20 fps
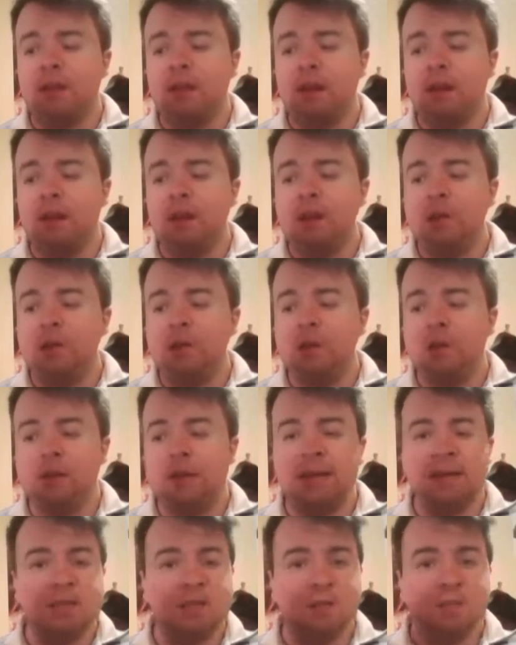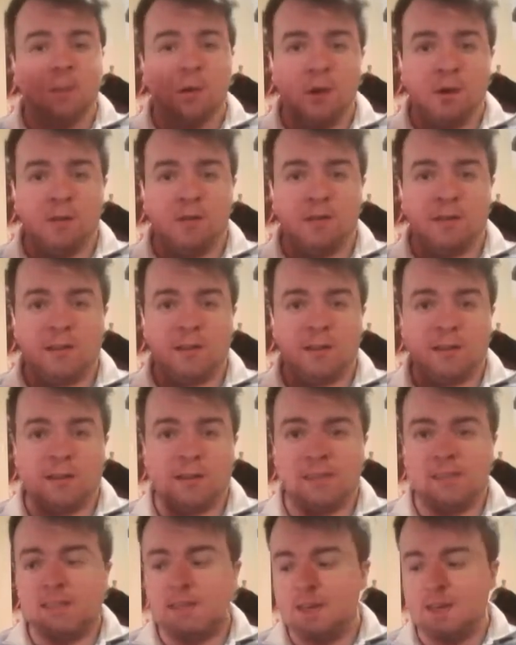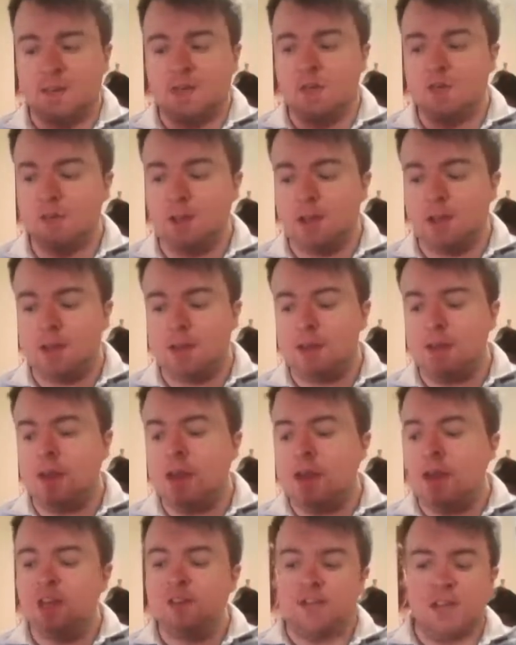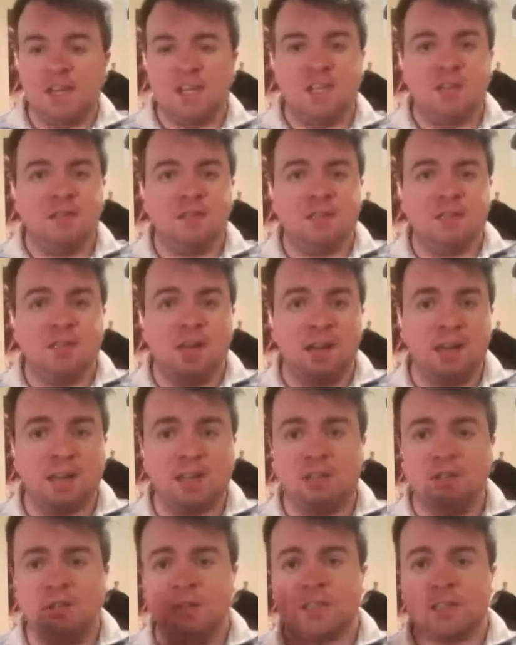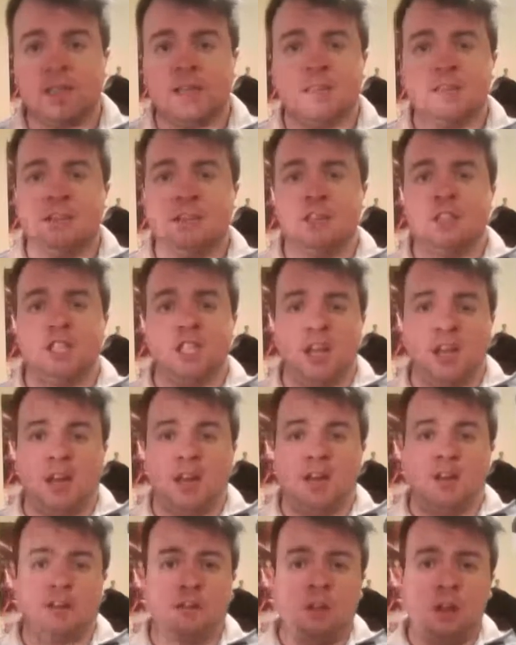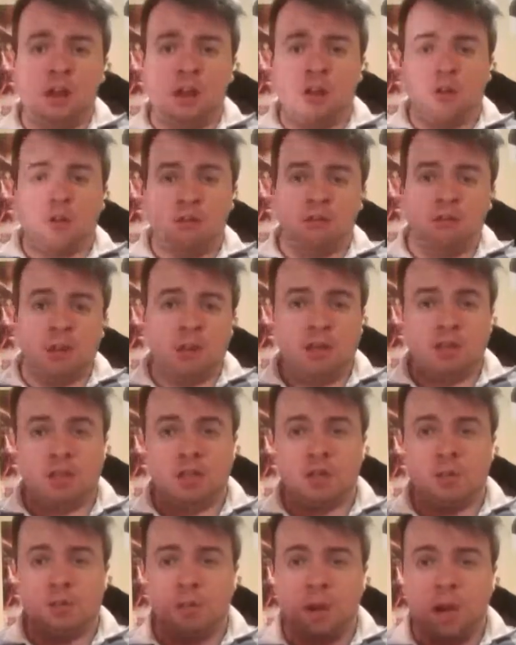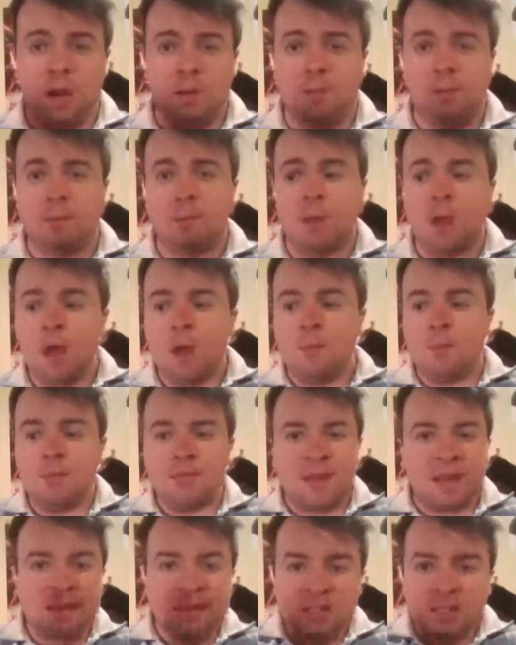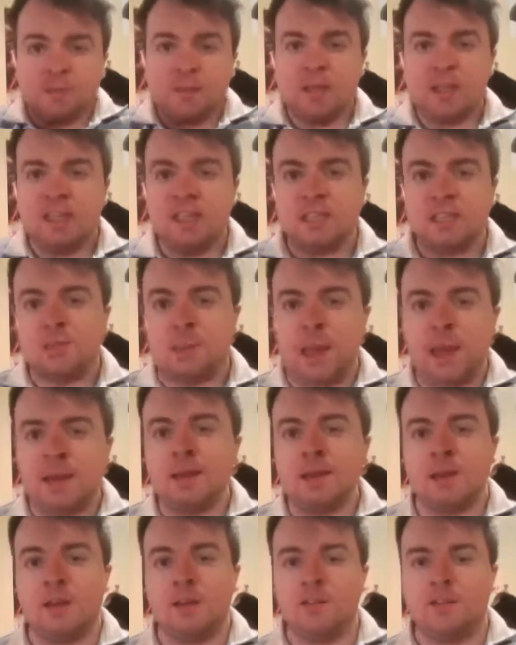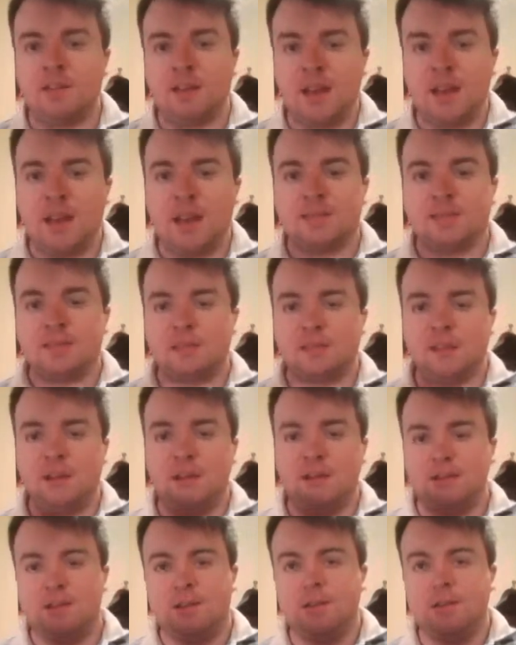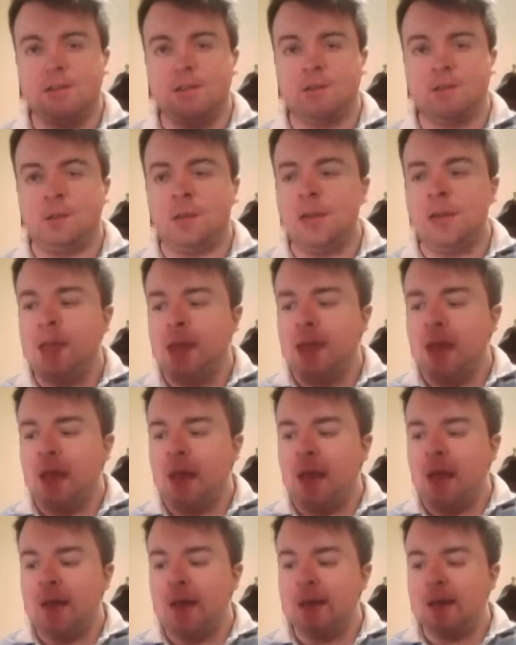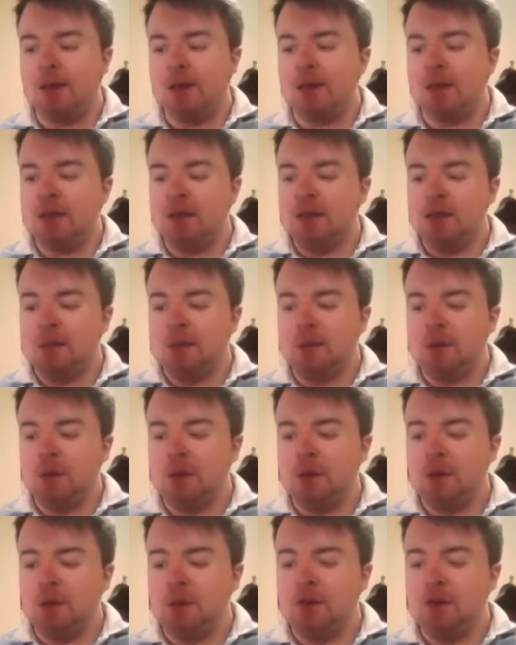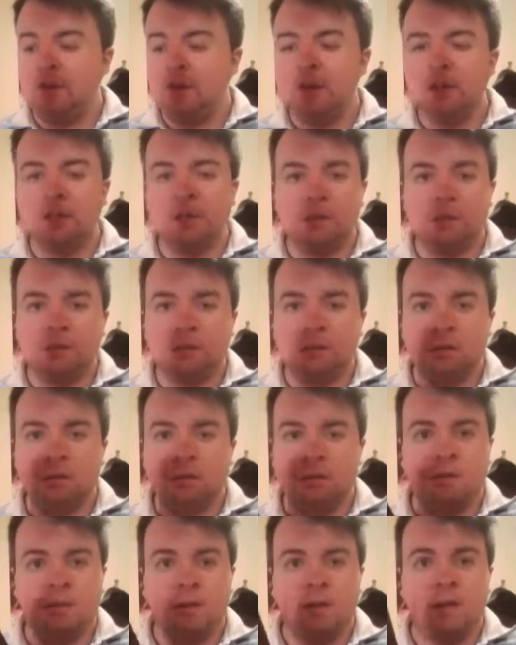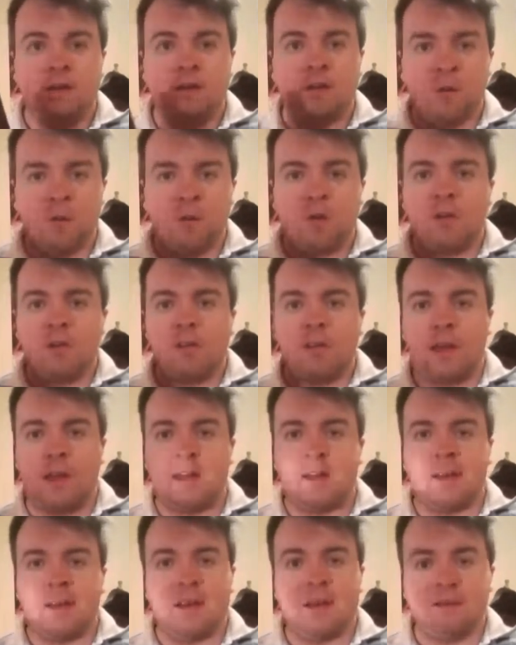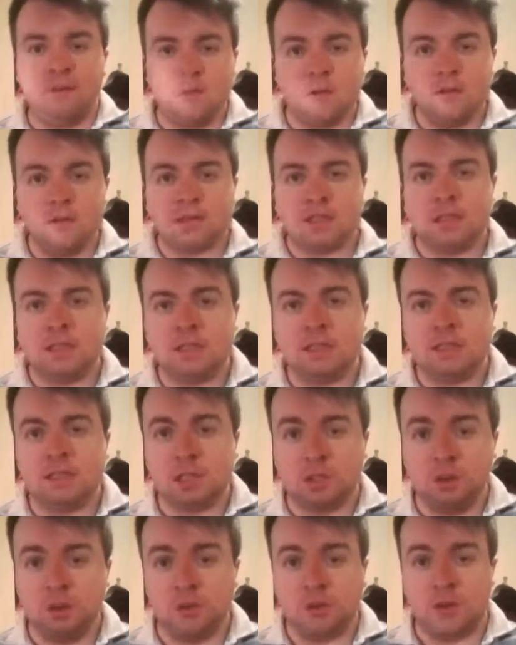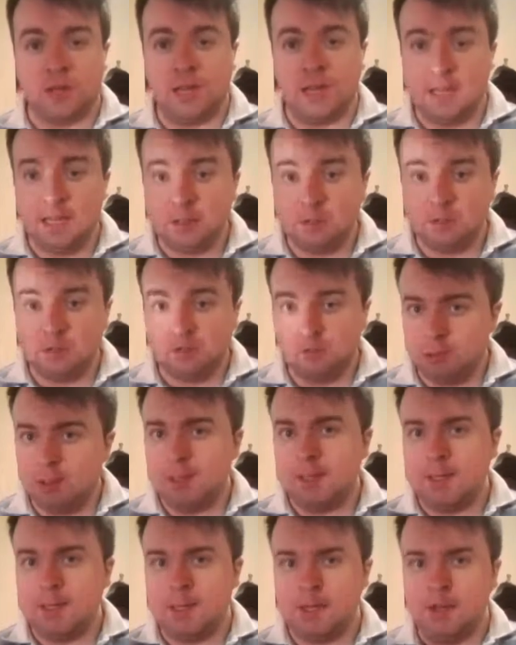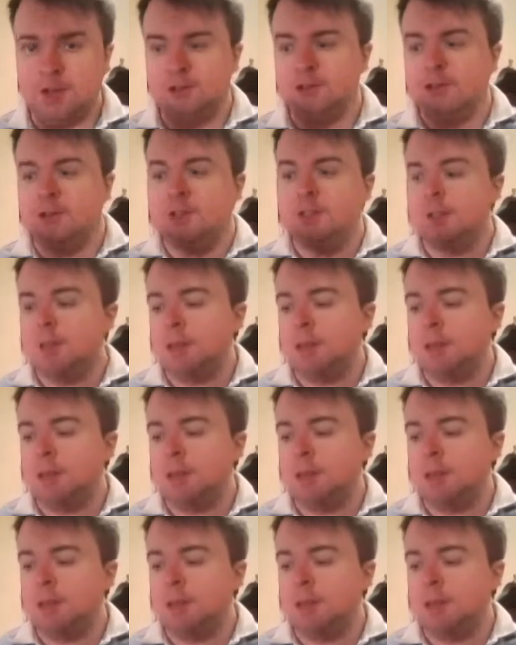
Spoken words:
each one isn't perfect, as I stated already. Invasion of the Dinosaurs has the giant creature problem, but that's to be expected of classic Doctor Who. And, you know, if you just sort of ignore that and focus on the story, it's really good.